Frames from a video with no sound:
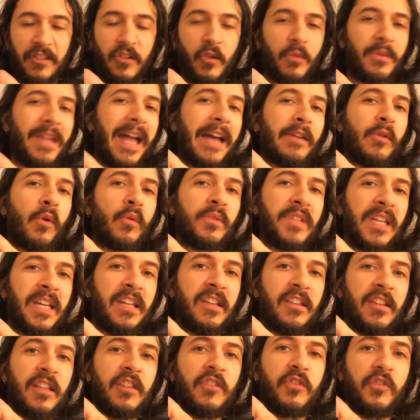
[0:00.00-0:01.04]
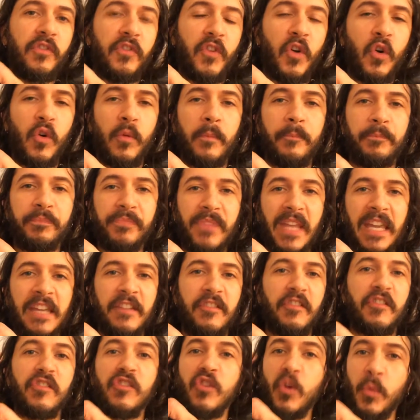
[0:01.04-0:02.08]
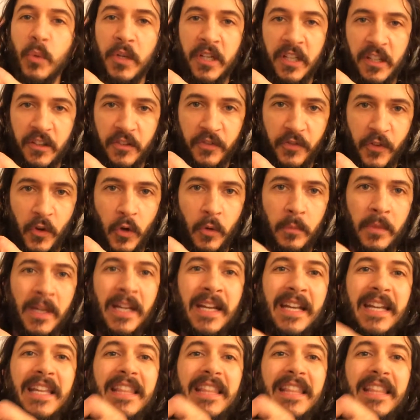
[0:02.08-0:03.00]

So not only is this film a stewardess film,